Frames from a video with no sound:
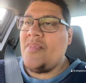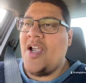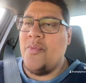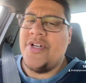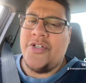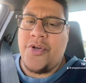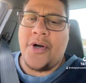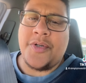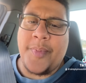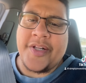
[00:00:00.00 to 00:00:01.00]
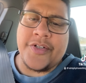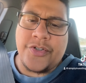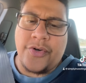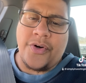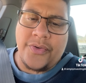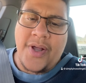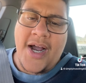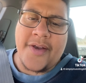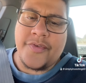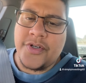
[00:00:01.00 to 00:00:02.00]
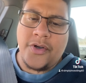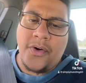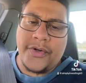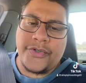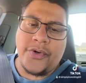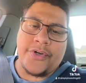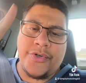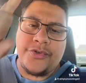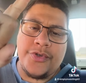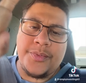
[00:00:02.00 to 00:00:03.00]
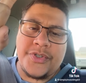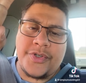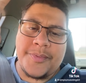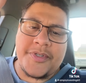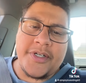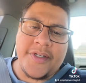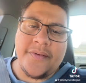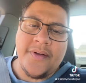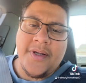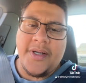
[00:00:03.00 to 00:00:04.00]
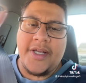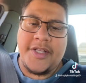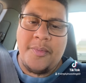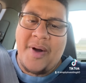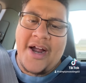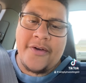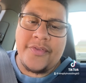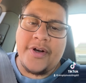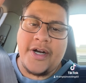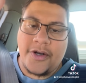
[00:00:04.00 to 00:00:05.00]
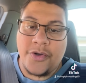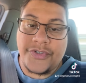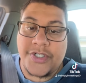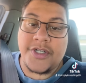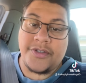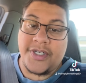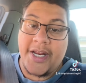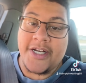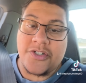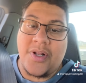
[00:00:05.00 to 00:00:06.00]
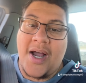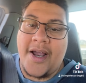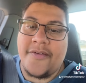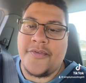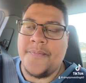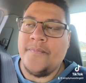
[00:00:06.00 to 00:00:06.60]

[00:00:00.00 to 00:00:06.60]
And we just talked about this on our live. You can go onto our YouTube description in the bio there and go see today's live.